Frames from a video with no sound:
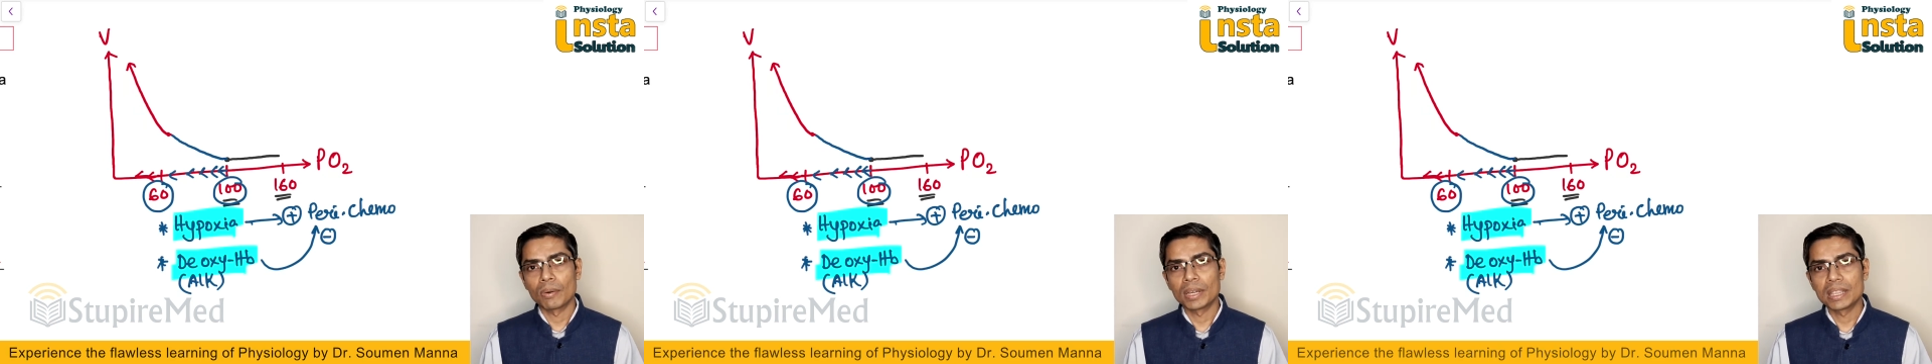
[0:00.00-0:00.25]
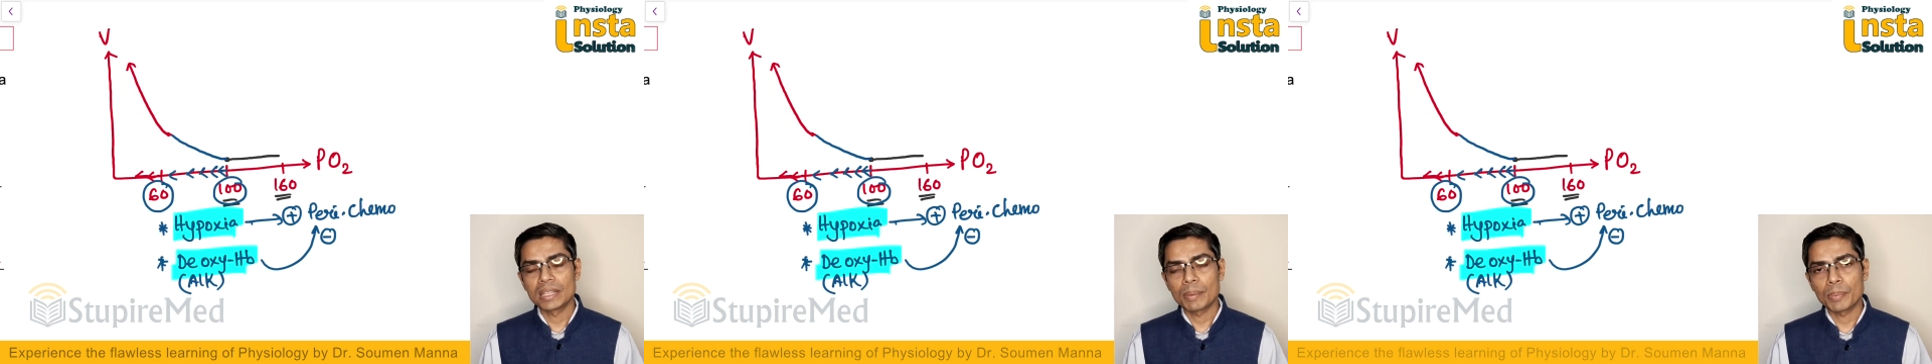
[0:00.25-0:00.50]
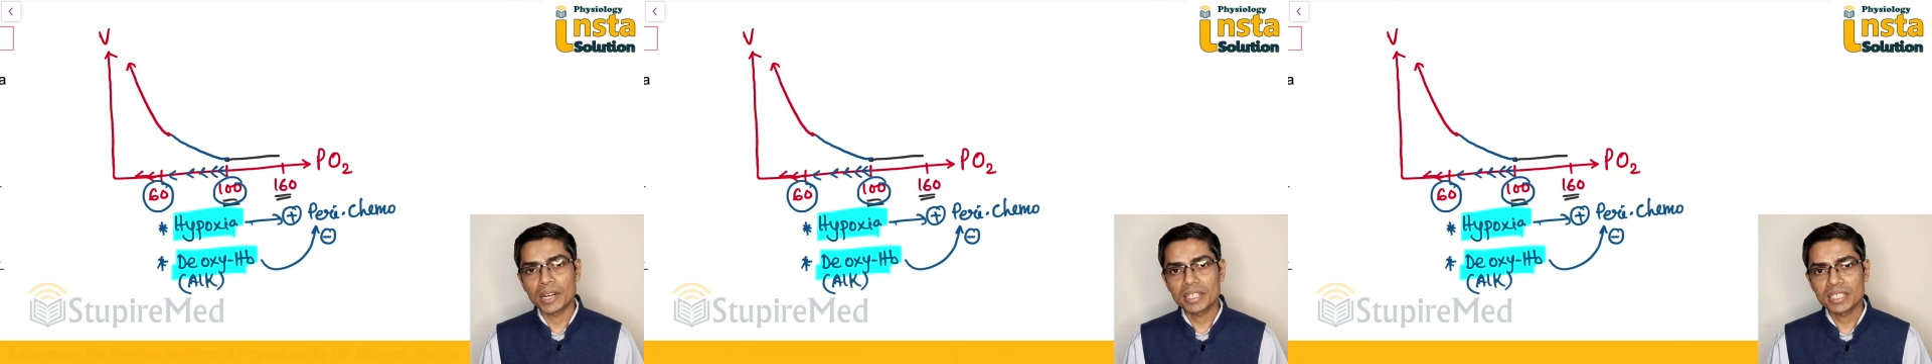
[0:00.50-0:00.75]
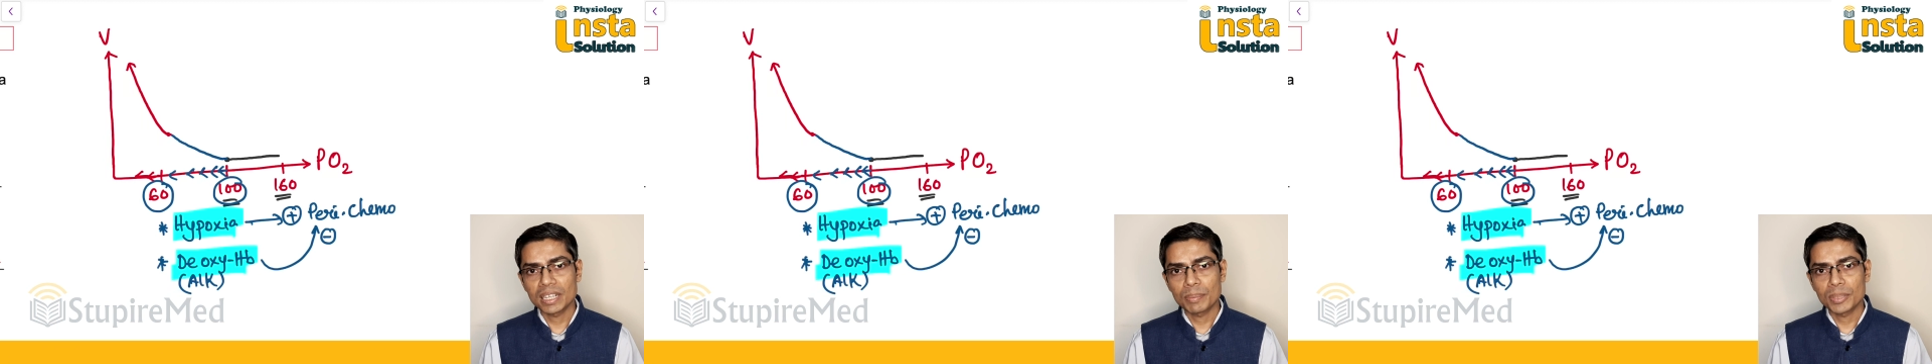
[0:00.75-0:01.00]
when the
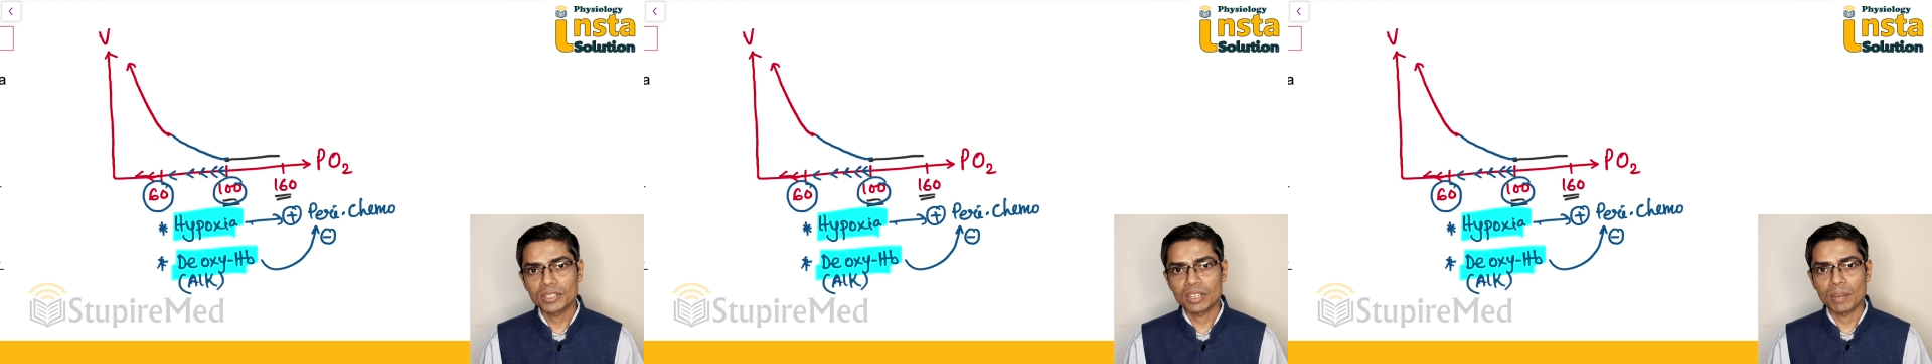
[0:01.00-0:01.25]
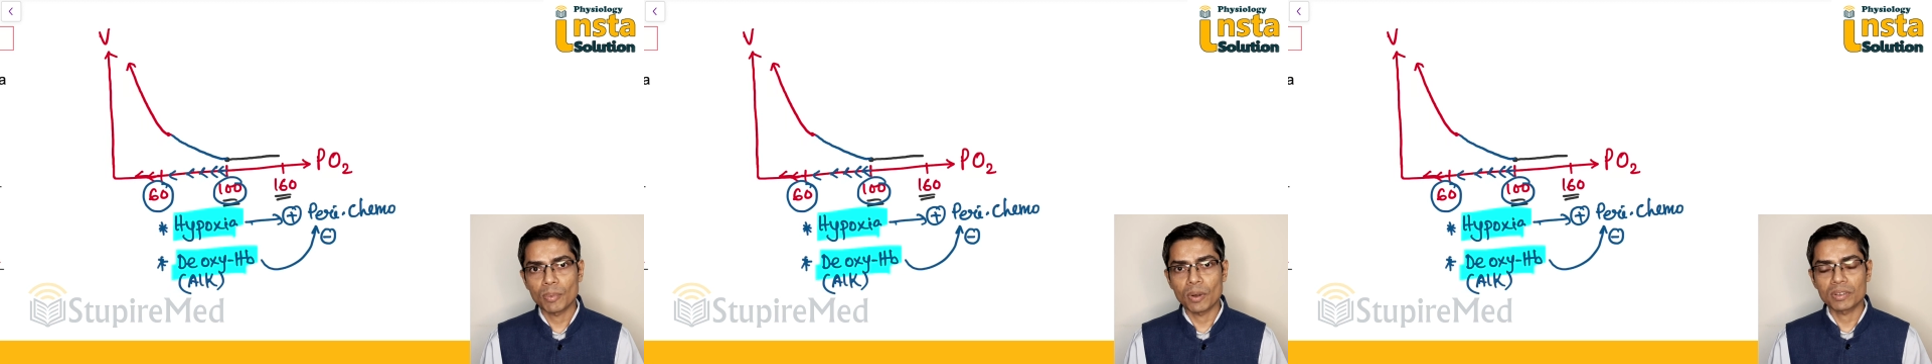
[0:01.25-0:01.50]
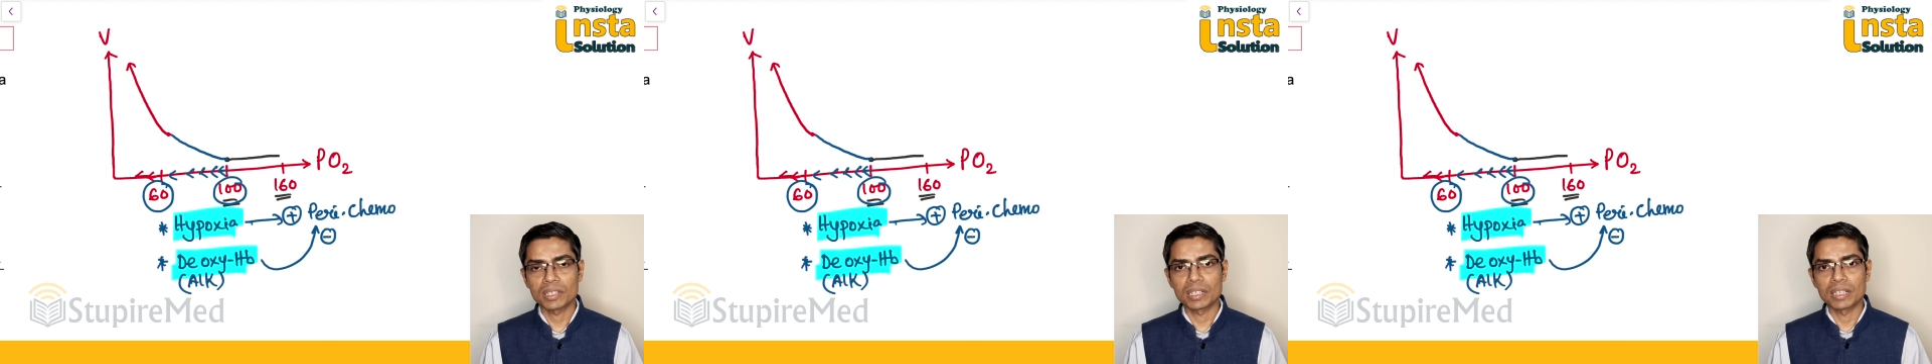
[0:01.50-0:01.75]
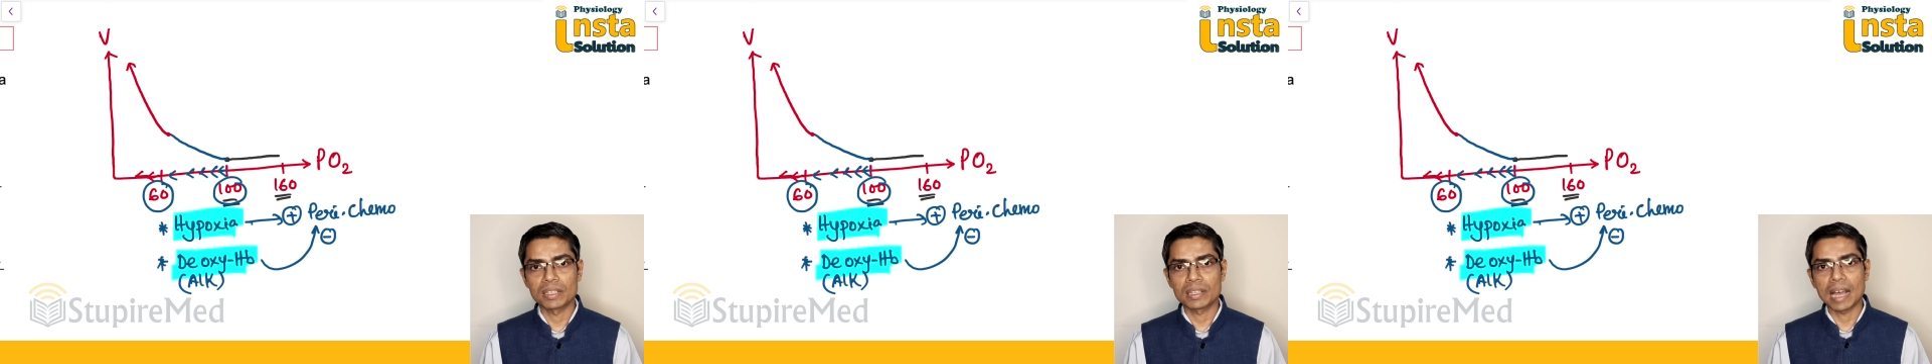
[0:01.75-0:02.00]
partial pressure of
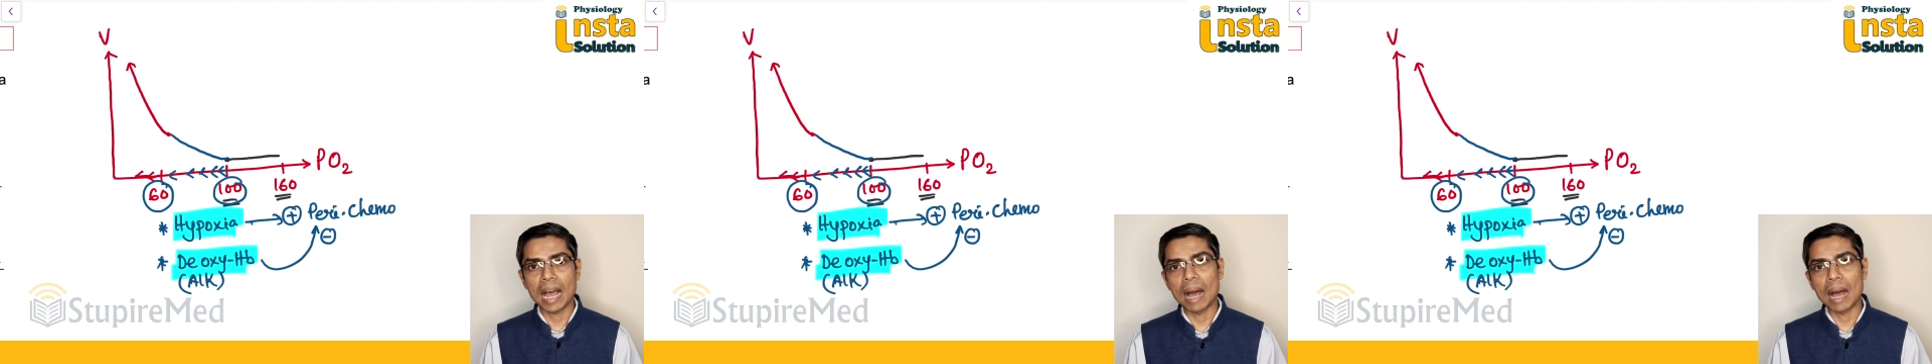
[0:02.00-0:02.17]
oxygen is